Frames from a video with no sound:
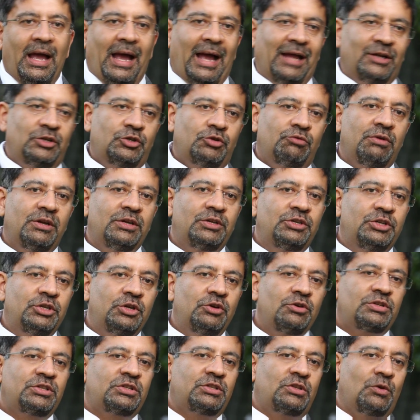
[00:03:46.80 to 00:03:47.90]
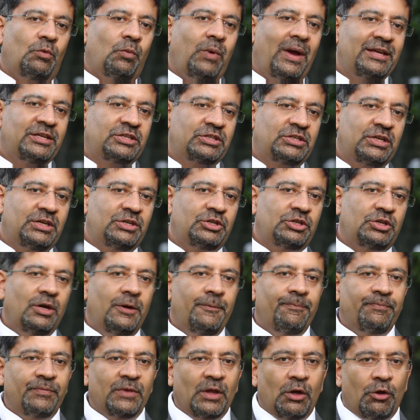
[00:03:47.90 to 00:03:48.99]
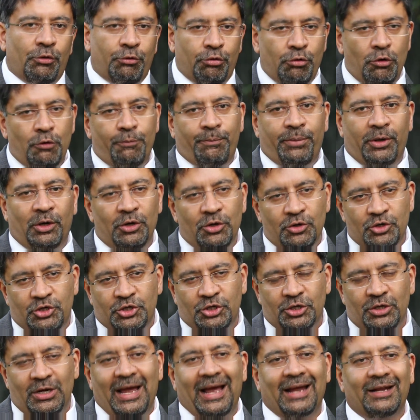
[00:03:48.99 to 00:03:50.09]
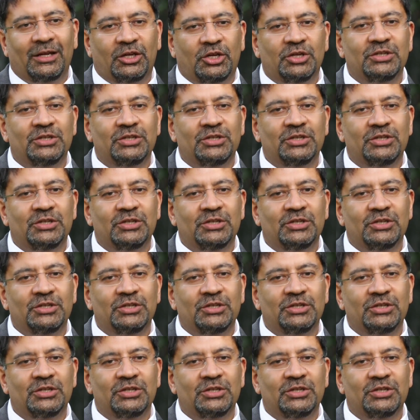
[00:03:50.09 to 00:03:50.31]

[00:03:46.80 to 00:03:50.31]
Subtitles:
and to reduce the wastage through pollution and